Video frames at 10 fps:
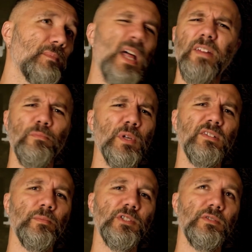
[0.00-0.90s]
even because
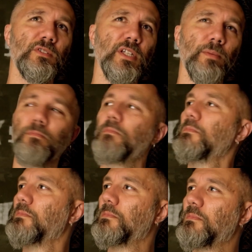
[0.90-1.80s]
I'm cheap.
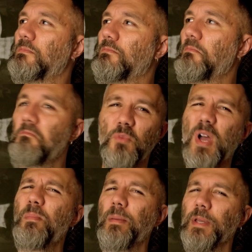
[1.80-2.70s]

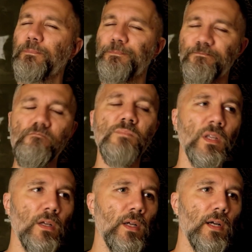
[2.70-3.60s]
Well, maybe.
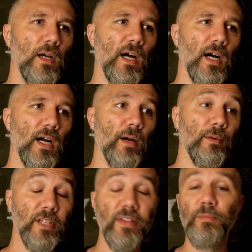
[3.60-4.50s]

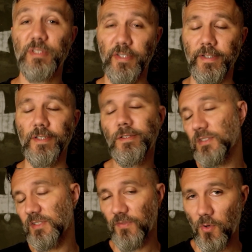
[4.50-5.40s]
The other material
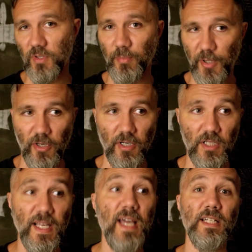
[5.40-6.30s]
is, of course, the pewter.
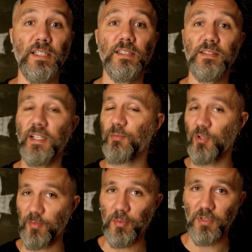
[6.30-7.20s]
And that is, as
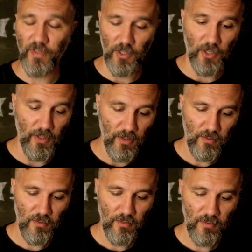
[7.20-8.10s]
most people have heard,
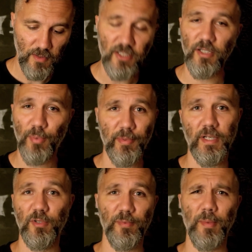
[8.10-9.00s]
actually probably
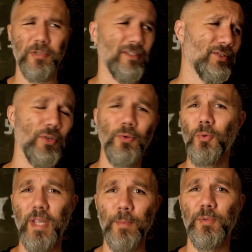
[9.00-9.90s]
not most people, because who
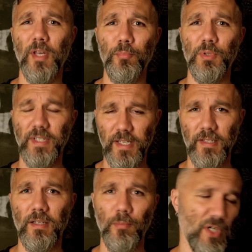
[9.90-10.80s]
keeps up with
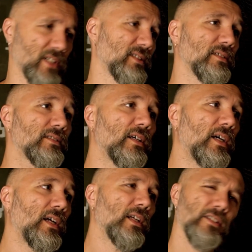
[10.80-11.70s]
tin prices?
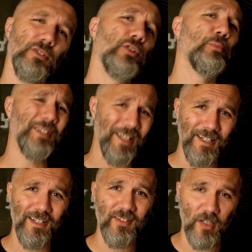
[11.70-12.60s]
Did you know
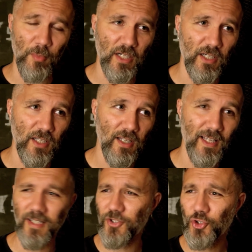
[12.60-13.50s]
tin is a commodity?
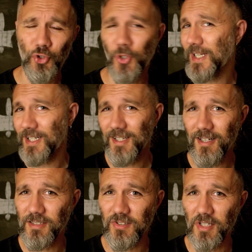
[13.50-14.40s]
It's traded
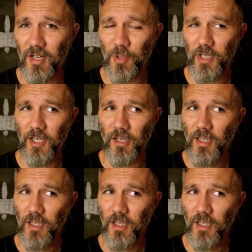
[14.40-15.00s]
on the stock market,